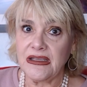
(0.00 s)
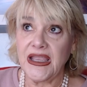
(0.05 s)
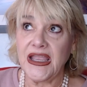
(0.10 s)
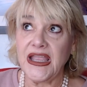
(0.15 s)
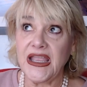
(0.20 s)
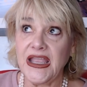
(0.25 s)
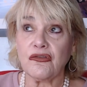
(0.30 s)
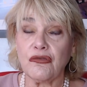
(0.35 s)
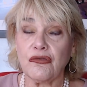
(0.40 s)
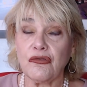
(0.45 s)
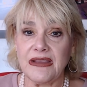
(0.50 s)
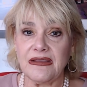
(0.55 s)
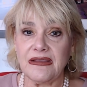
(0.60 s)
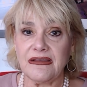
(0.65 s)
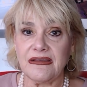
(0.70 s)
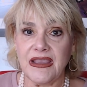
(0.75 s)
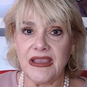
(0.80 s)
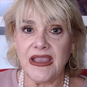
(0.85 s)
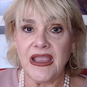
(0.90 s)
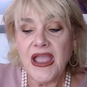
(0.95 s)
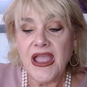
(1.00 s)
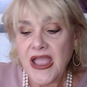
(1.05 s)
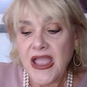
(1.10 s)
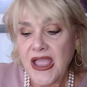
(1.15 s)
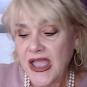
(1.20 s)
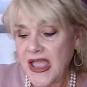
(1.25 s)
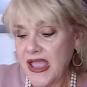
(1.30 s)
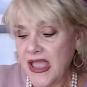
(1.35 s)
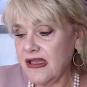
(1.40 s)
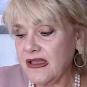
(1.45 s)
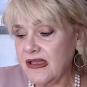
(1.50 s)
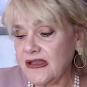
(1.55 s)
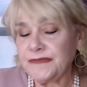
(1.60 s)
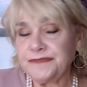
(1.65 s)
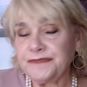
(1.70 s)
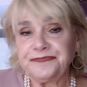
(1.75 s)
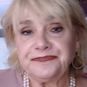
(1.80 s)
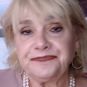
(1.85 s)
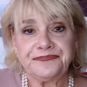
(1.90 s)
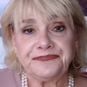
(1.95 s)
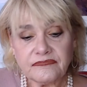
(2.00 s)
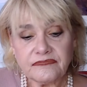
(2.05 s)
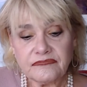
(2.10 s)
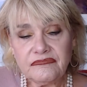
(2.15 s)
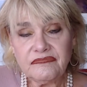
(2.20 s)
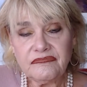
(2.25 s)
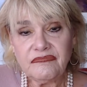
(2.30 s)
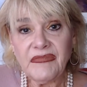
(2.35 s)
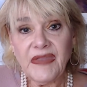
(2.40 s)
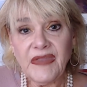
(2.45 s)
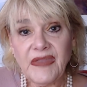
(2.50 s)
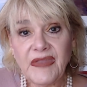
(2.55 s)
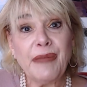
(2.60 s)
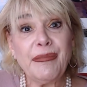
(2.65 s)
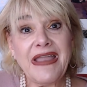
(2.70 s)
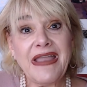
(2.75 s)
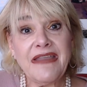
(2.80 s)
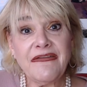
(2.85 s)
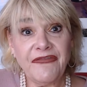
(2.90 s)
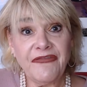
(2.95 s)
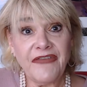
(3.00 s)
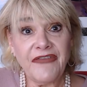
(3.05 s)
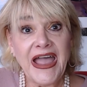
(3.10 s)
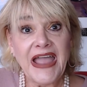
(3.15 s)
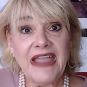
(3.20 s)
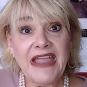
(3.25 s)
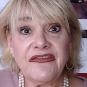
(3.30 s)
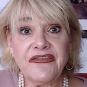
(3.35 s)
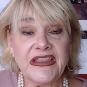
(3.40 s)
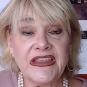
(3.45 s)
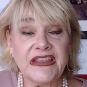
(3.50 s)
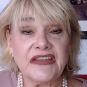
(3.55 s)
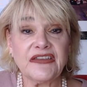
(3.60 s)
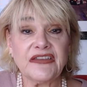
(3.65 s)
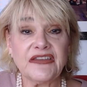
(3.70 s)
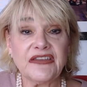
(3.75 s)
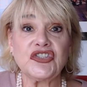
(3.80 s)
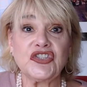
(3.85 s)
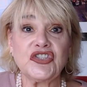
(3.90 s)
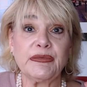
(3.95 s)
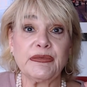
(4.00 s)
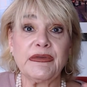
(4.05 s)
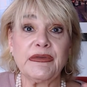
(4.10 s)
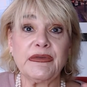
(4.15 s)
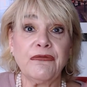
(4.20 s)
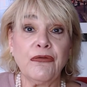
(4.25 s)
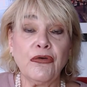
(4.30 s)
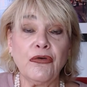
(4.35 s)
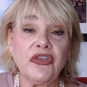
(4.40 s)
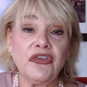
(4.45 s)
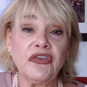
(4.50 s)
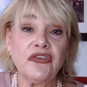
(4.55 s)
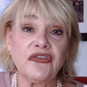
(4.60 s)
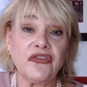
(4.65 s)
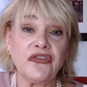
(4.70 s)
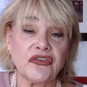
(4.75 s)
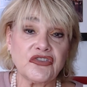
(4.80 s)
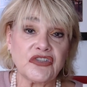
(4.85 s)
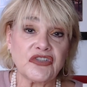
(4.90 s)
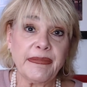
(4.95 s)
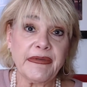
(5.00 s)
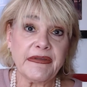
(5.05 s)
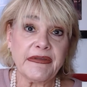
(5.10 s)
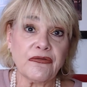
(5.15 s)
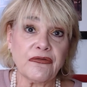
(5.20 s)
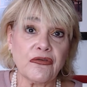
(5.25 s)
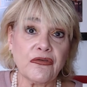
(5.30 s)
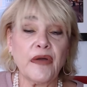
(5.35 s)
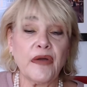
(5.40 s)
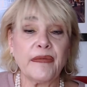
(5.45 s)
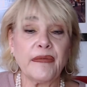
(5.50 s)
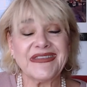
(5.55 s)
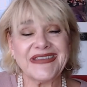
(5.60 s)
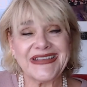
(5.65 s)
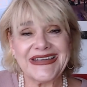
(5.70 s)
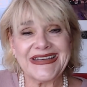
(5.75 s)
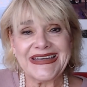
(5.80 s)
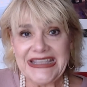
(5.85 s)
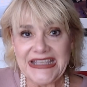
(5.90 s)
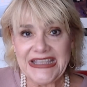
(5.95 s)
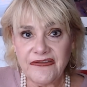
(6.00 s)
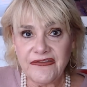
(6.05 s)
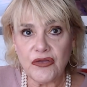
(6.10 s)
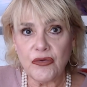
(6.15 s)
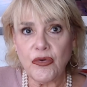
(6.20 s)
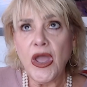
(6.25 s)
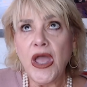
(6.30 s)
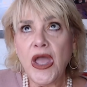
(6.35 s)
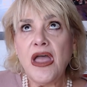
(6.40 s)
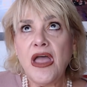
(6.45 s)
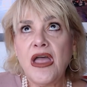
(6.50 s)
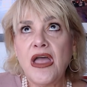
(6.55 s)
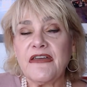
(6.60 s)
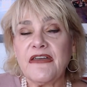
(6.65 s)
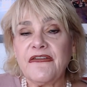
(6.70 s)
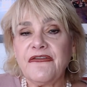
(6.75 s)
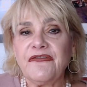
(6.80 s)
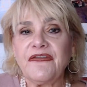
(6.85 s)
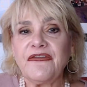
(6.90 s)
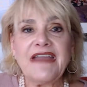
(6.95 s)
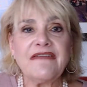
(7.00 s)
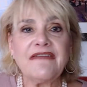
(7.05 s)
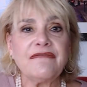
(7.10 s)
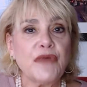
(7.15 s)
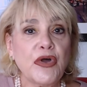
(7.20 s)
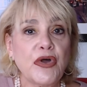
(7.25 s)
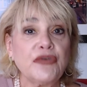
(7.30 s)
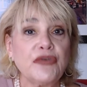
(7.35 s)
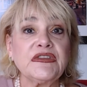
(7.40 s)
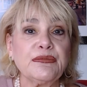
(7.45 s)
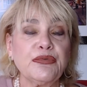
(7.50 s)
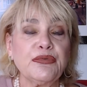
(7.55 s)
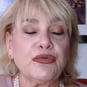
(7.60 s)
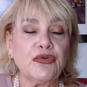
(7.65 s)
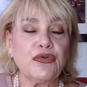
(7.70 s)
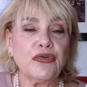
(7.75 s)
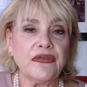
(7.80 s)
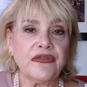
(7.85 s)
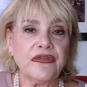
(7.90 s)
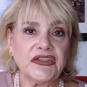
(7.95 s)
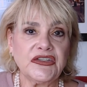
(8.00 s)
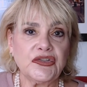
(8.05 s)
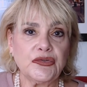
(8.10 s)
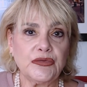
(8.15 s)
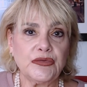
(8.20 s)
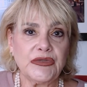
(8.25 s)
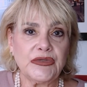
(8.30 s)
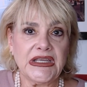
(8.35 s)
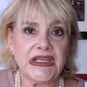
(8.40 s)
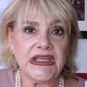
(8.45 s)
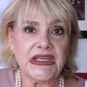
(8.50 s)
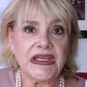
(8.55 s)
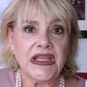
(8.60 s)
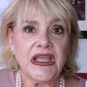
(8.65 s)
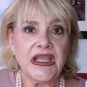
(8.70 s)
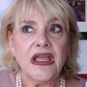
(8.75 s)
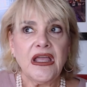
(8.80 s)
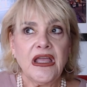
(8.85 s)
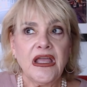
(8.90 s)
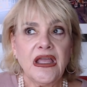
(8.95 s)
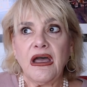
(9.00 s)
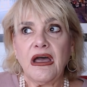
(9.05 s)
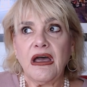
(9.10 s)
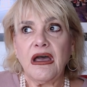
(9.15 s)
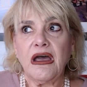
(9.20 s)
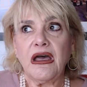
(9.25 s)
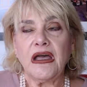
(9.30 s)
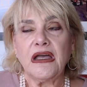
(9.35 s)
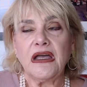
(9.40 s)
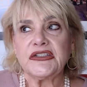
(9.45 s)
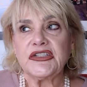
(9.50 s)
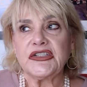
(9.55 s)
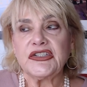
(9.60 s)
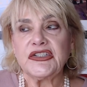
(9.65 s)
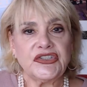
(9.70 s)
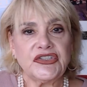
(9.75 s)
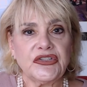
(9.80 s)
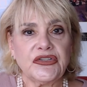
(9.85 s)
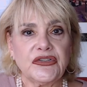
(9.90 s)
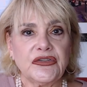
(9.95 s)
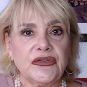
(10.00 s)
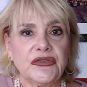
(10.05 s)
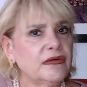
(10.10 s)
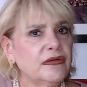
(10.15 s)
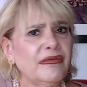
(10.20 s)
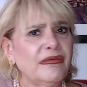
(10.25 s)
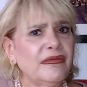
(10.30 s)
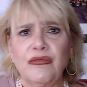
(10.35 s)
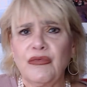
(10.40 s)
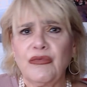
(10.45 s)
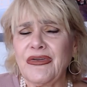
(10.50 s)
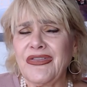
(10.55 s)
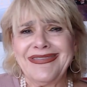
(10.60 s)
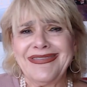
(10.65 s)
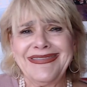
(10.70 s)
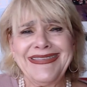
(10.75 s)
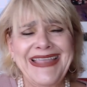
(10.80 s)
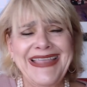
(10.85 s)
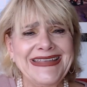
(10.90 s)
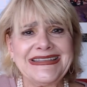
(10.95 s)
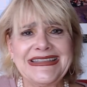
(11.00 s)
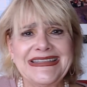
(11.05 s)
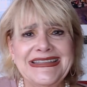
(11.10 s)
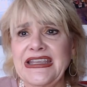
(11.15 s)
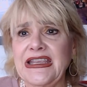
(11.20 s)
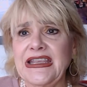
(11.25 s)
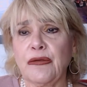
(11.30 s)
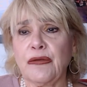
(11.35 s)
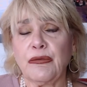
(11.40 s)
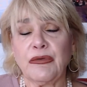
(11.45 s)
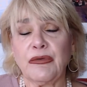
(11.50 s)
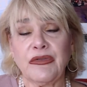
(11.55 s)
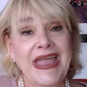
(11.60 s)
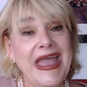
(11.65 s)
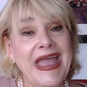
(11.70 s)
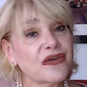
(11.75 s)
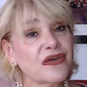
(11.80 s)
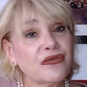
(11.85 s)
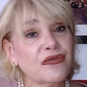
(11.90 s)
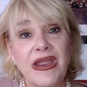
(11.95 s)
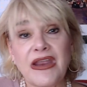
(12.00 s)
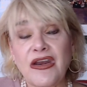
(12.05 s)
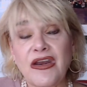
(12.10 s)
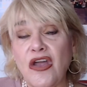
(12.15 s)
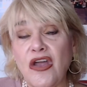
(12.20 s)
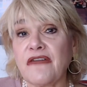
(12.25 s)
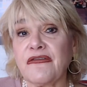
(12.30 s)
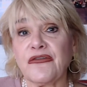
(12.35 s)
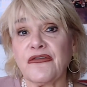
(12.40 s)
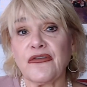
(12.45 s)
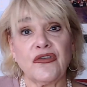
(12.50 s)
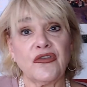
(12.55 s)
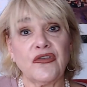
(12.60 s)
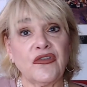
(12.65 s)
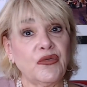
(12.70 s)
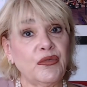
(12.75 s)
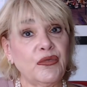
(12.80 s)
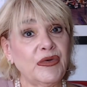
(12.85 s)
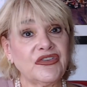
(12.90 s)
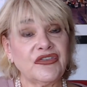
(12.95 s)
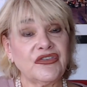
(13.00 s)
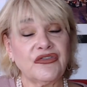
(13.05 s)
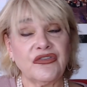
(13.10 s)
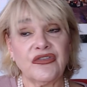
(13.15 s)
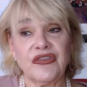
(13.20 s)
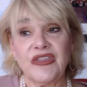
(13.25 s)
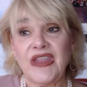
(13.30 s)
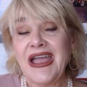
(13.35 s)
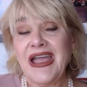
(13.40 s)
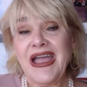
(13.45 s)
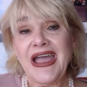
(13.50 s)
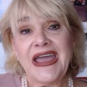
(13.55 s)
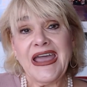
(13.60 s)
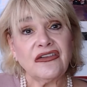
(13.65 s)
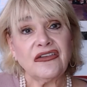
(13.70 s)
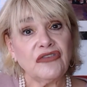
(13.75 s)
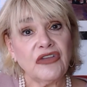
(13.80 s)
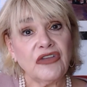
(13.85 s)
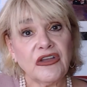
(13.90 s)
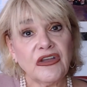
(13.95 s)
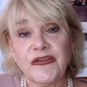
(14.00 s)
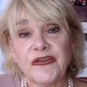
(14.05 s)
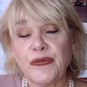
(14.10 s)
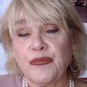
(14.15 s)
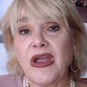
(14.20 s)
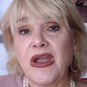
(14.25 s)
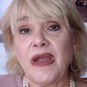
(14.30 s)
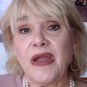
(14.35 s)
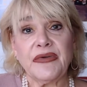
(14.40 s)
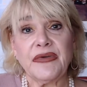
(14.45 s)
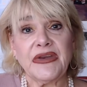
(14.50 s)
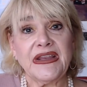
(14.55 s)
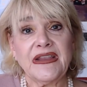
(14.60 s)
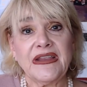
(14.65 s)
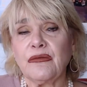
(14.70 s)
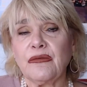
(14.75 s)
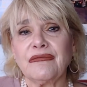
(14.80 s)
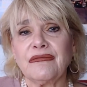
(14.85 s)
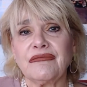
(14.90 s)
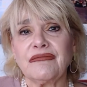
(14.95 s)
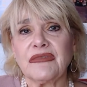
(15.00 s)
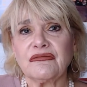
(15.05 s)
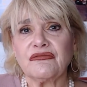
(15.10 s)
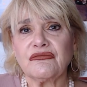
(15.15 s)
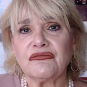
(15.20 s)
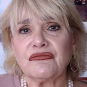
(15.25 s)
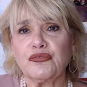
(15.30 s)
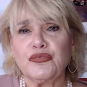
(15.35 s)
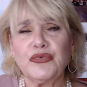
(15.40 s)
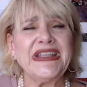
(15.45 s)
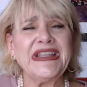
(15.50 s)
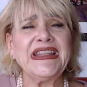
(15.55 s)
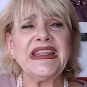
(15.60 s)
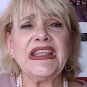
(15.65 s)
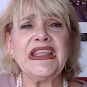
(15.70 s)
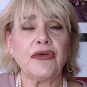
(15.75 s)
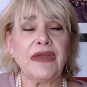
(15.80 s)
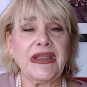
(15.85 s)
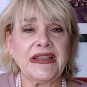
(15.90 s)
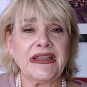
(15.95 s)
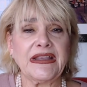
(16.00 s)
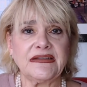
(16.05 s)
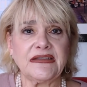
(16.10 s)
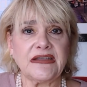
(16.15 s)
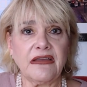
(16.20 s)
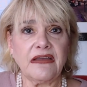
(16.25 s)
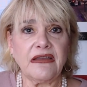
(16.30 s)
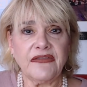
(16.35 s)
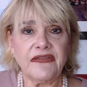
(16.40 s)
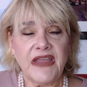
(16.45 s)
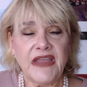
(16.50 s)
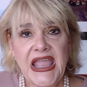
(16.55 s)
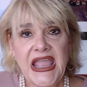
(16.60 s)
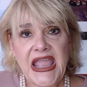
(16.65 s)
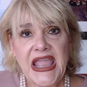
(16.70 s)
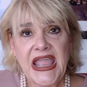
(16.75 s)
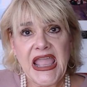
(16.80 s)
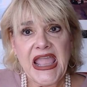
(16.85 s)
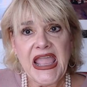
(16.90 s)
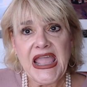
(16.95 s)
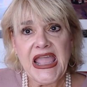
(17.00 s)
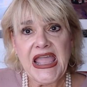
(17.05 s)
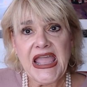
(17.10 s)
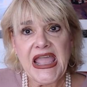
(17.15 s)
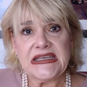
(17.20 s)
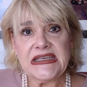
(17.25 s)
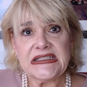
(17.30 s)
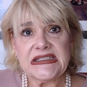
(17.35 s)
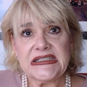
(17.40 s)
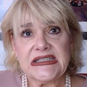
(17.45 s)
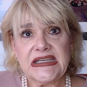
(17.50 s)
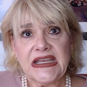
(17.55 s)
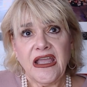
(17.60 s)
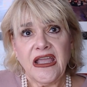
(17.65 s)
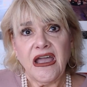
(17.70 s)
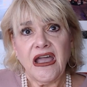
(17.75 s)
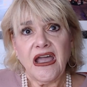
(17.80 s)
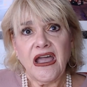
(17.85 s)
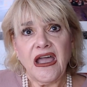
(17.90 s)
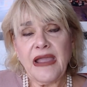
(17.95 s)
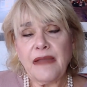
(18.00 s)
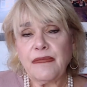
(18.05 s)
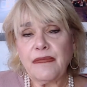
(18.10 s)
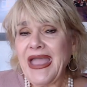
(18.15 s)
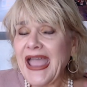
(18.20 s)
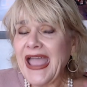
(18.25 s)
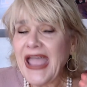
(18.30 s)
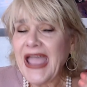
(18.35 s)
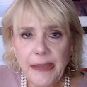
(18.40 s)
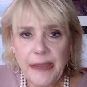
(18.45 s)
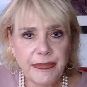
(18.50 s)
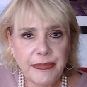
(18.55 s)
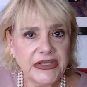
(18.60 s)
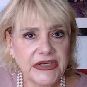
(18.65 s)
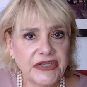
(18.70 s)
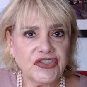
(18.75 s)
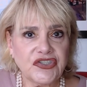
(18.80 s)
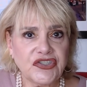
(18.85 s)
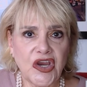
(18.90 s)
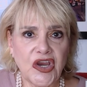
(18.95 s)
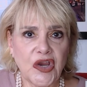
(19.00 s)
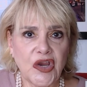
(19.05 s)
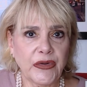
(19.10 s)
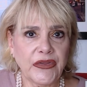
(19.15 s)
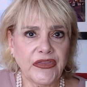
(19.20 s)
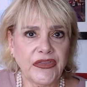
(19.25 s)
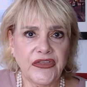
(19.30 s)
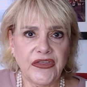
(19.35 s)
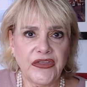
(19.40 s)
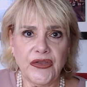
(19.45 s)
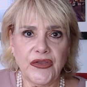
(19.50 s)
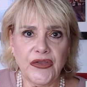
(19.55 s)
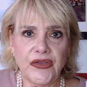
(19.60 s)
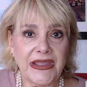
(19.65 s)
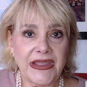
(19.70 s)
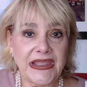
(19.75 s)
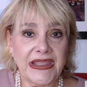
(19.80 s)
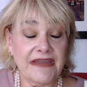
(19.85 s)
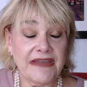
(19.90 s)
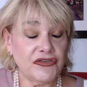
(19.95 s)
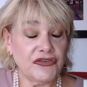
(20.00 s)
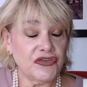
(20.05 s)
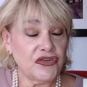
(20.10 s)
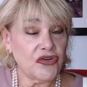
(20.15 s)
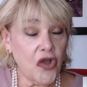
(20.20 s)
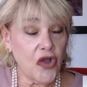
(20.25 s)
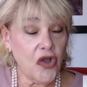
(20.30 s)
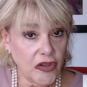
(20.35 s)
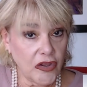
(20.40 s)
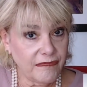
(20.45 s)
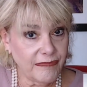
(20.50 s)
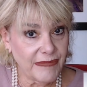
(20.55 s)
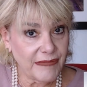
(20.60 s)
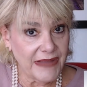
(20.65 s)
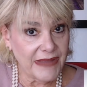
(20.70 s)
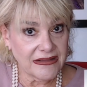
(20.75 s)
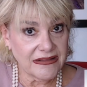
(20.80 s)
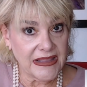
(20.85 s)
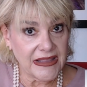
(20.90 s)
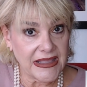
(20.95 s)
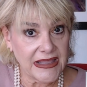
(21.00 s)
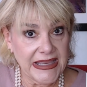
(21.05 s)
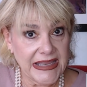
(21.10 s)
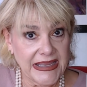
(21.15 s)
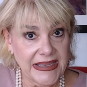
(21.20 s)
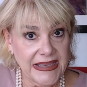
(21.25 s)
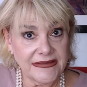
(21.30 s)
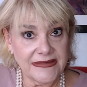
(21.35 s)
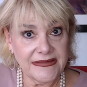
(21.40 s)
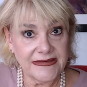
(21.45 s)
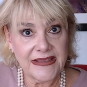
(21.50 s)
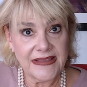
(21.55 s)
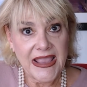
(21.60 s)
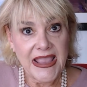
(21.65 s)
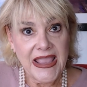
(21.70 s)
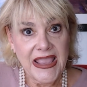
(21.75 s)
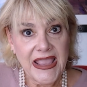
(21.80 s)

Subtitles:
It's crazy. But my 5 things to do before you start shopping for a home is going to give you the 5 most important things you need to do with lending, with how to write offers, with how to look for properties. Really great stuff. And I'm happy to share it with you. I give it to all of my clients.